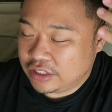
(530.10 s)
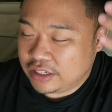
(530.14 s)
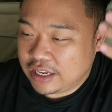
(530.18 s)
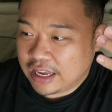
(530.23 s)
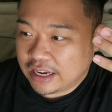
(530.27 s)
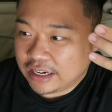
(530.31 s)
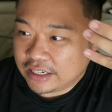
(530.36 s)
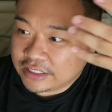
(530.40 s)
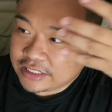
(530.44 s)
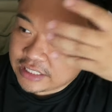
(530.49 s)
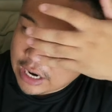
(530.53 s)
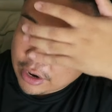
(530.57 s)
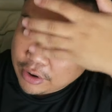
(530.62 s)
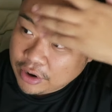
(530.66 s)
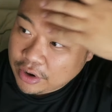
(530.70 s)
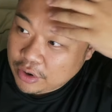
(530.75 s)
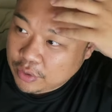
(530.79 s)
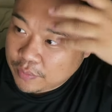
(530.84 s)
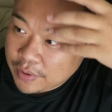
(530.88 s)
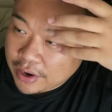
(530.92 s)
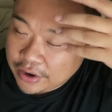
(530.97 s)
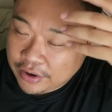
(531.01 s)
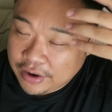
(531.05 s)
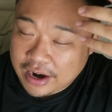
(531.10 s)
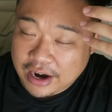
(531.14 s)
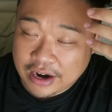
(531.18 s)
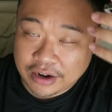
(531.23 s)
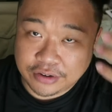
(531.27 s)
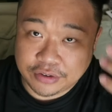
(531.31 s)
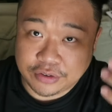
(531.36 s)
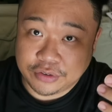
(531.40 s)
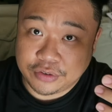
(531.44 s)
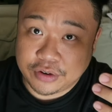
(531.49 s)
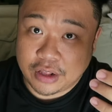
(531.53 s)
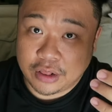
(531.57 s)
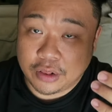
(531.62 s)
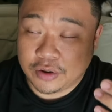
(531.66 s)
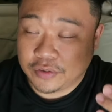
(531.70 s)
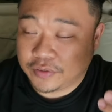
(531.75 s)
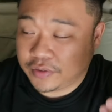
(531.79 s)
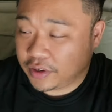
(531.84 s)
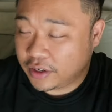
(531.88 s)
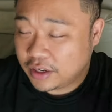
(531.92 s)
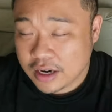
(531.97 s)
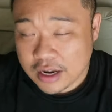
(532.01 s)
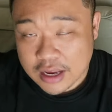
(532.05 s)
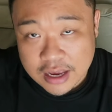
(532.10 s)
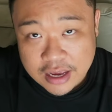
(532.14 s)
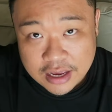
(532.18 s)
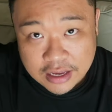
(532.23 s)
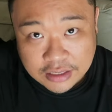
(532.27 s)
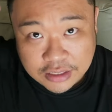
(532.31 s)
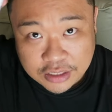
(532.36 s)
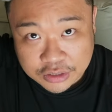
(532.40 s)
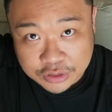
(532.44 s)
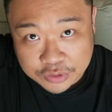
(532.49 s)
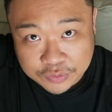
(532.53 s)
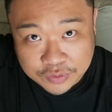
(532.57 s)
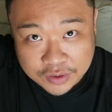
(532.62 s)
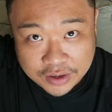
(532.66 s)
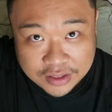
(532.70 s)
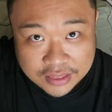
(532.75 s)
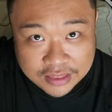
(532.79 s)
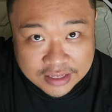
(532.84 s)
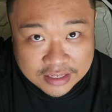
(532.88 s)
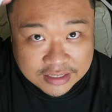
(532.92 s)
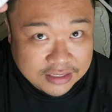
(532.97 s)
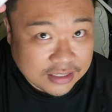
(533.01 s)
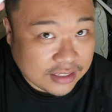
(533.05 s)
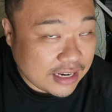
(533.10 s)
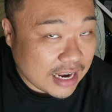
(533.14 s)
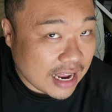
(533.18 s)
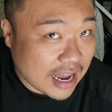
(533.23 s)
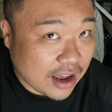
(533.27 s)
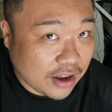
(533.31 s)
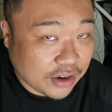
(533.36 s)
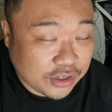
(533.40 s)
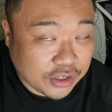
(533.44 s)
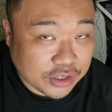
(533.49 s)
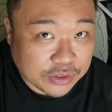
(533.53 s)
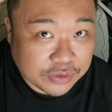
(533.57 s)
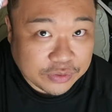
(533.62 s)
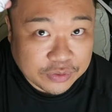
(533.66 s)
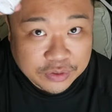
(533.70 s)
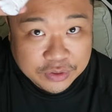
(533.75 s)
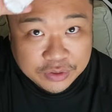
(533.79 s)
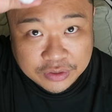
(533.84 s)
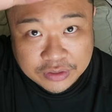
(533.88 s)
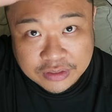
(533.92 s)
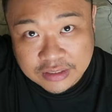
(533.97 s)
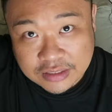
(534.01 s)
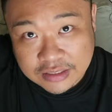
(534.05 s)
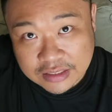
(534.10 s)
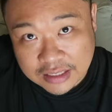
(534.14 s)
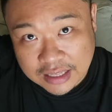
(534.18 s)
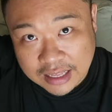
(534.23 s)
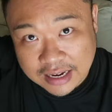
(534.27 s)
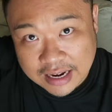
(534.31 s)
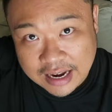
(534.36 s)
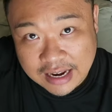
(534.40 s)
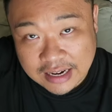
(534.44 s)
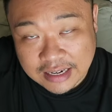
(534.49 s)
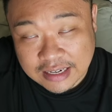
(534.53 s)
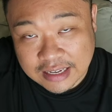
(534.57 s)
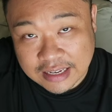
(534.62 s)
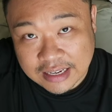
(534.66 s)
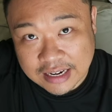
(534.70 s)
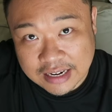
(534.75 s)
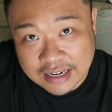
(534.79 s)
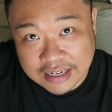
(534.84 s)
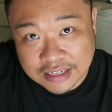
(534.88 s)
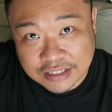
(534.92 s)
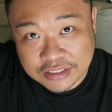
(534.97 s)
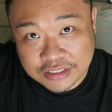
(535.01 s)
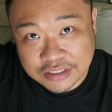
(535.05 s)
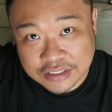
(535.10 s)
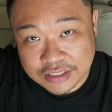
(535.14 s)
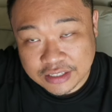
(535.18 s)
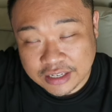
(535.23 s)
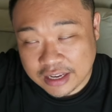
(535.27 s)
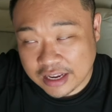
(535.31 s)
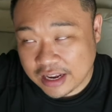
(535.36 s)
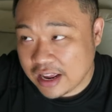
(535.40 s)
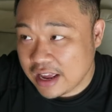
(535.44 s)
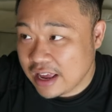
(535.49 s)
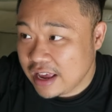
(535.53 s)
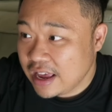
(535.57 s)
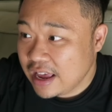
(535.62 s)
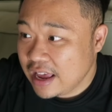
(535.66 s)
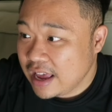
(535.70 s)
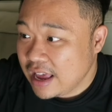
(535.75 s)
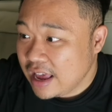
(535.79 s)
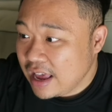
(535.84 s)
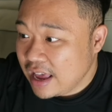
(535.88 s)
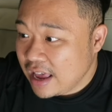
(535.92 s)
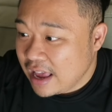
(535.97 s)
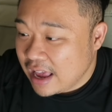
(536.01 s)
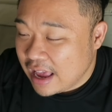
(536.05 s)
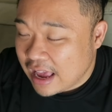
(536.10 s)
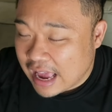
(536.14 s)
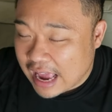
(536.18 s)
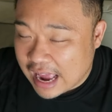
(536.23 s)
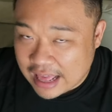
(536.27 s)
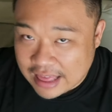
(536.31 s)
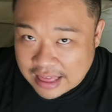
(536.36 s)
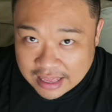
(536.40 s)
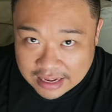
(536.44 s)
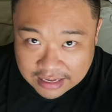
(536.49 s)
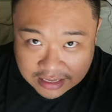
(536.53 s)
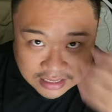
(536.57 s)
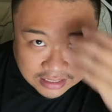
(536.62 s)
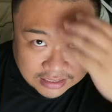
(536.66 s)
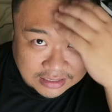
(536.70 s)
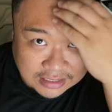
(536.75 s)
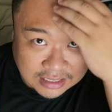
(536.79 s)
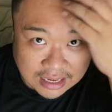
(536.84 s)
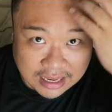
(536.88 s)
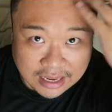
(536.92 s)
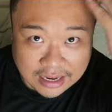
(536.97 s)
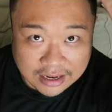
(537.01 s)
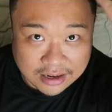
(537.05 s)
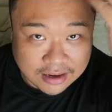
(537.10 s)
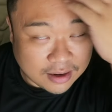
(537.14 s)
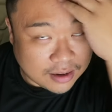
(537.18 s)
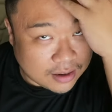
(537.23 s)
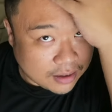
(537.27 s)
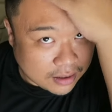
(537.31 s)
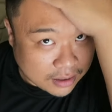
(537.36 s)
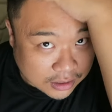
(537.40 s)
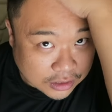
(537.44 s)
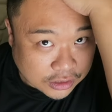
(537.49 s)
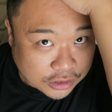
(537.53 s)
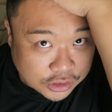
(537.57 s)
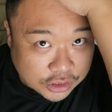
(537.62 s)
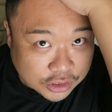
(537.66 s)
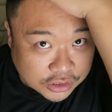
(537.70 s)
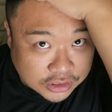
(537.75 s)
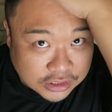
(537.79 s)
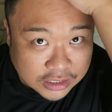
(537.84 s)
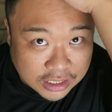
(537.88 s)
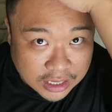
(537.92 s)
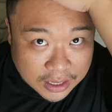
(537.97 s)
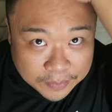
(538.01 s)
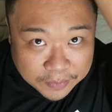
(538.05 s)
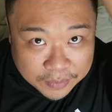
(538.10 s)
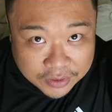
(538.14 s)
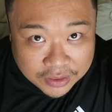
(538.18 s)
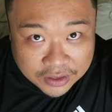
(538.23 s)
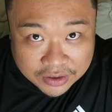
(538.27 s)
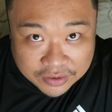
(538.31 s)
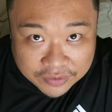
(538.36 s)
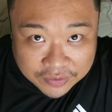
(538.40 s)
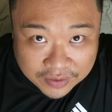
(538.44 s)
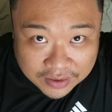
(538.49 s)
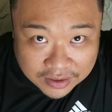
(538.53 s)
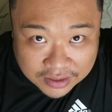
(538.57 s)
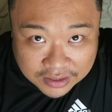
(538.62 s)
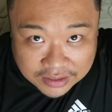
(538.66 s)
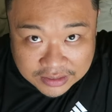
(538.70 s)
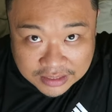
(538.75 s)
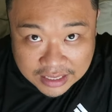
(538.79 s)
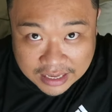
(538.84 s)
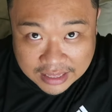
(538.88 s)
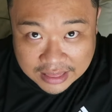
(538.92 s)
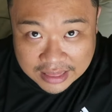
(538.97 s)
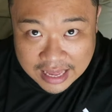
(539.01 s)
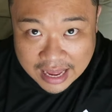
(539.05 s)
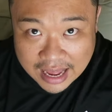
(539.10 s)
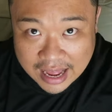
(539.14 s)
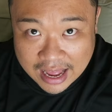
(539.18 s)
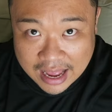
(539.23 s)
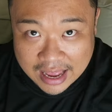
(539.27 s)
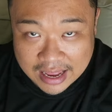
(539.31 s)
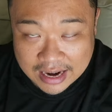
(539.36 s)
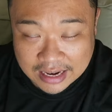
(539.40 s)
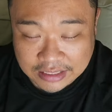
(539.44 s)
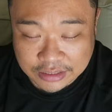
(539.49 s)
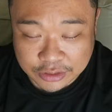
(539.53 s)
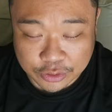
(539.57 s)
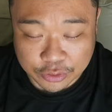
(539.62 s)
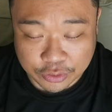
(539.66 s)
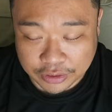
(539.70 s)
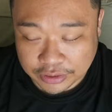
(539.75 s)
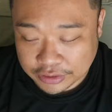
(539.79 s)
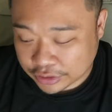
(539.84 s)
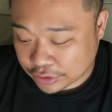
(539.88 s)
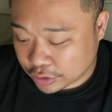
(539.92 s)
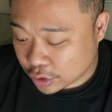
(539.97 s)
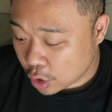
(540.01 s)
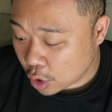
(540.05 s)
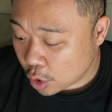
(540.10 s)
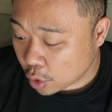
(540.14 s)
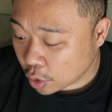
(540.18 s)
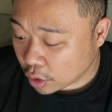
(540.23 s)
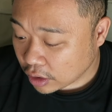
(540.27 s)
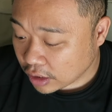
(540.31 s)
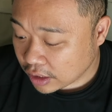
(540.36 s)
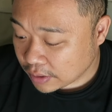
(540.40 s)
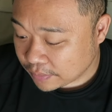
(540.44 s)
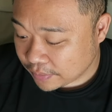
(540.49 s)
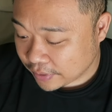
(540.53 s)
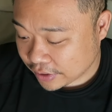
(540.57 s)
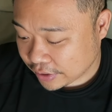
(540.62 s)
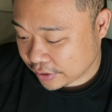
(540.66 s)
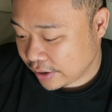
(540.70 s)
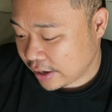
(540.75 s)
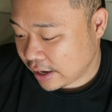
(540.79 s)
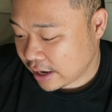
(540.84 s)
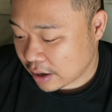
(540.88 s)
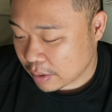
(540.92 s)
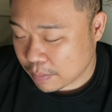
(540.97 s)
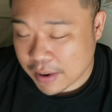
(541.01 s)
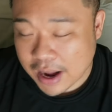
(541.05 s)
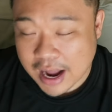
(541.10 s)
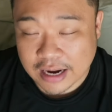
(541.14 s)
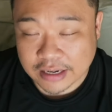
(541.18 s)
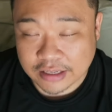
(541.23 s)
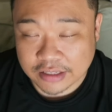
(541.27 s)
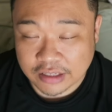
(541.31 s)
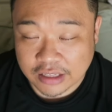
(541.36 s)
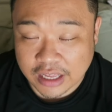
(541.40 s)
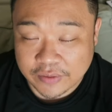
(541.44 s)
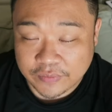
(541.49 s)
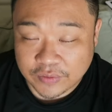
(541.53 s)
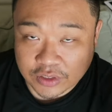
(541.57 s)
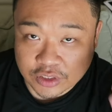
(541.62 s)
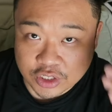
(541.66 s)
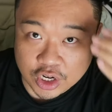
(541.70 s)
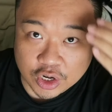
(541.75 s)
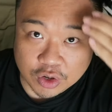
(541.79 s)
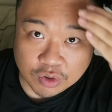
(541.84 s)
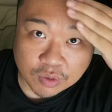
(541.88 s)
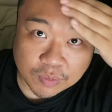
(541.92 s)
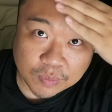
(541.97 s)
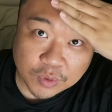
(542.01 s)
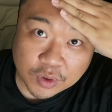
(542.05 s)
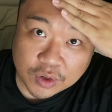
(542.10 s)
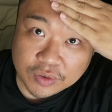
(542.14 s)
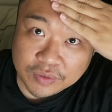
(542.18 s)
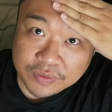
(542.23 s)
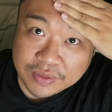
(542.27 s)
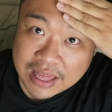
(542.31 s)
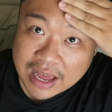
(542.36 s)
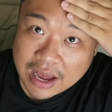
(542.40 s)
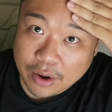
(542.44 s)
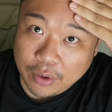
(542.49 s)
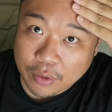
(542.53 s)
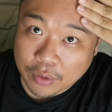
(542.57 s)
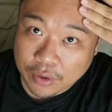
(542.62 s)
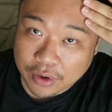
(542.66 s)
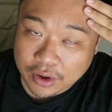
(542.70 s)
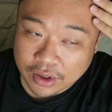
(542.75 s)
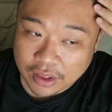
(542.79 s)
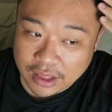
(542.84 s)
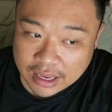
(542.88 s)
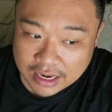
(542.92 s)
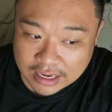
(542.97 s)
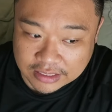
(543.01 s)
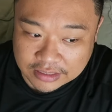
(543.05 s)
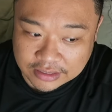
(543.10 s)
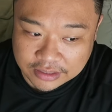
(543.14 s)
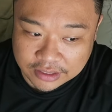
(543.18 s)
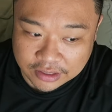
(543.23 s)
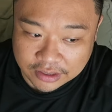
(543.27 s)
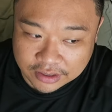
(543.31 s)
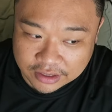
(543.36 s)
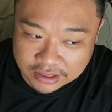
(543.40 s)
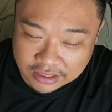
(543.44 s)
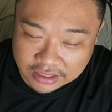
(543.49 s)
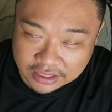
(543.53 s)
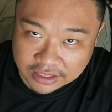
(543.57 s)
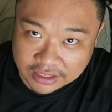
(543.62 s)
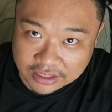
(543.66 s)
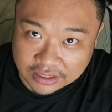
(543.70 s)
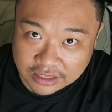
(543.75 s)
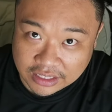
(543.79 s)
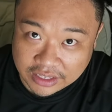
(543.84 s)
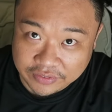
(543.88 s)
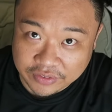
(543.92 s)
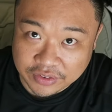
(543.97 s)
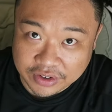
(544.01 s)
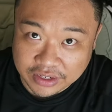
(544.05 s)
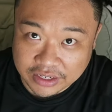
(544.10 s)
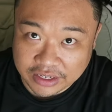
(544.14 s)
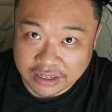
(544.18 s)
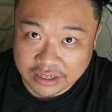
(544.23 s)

take a shower and wet your hair and do it all over, just run this down your roots like I did initially, and then just like zhuzh it up with your fingers like that and it's going to totally bring your hair back to life. It's going to remove that oil and it's still going to leave your